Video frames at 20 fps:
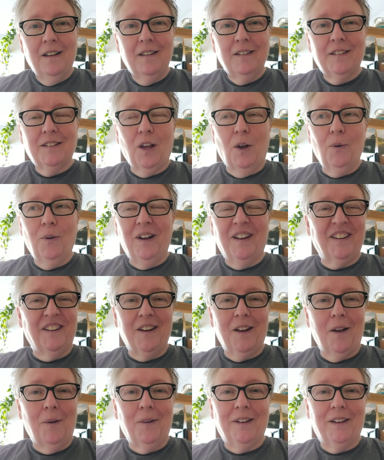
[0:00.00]
So, I
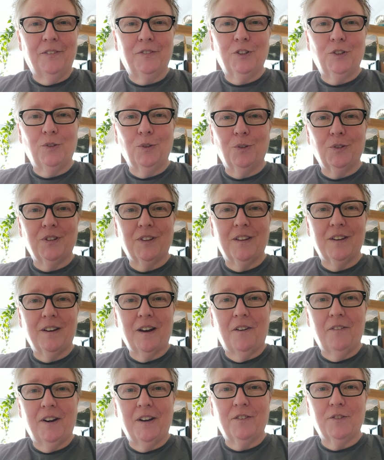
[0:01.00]
don't know, I'll have to talk to the
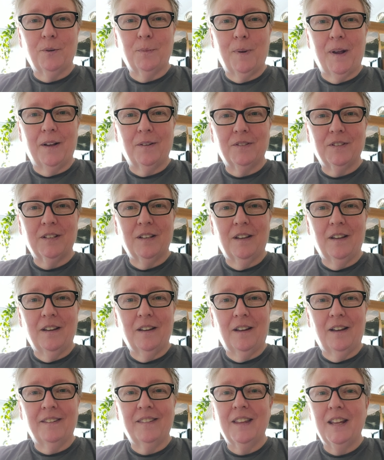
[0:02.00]
director about it.
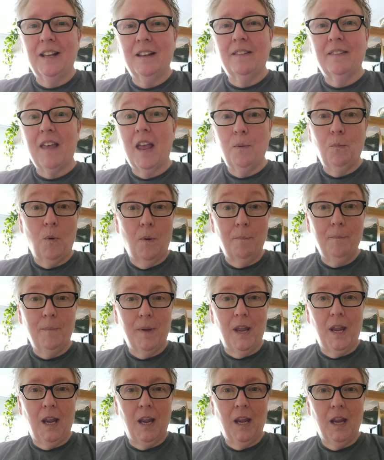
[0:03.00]
I think they want
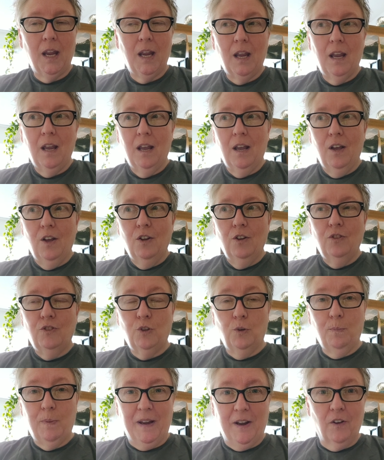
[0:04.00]
me
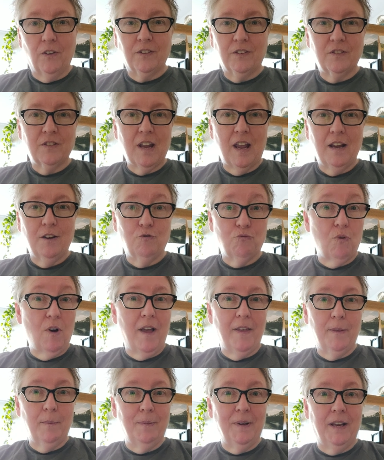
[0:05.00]
to be on stage
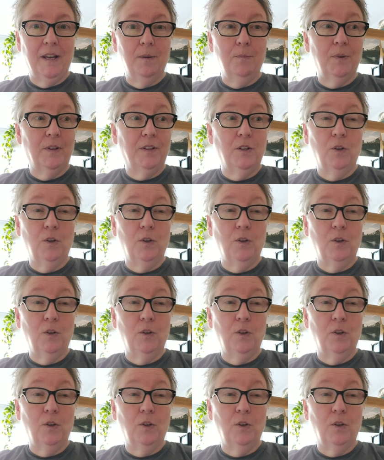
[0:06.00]
right at the beginning when